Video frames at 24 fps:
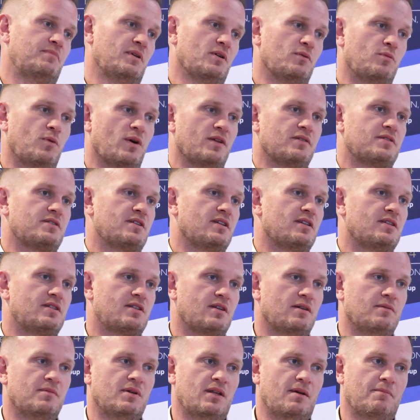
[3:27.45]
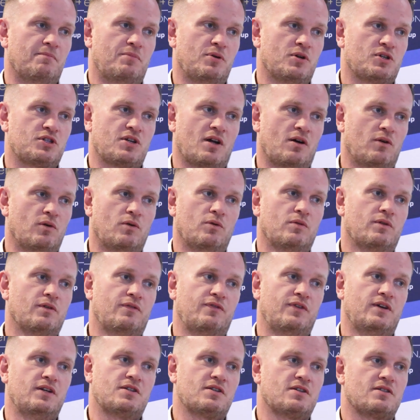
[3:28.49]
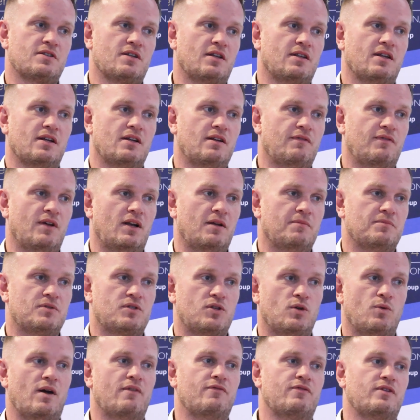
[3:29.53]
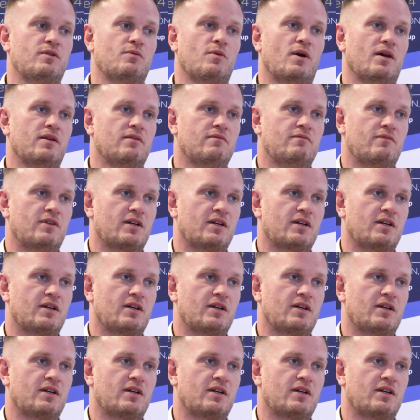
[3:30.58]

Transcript: build one system and then push out all the features that they develop to everyone,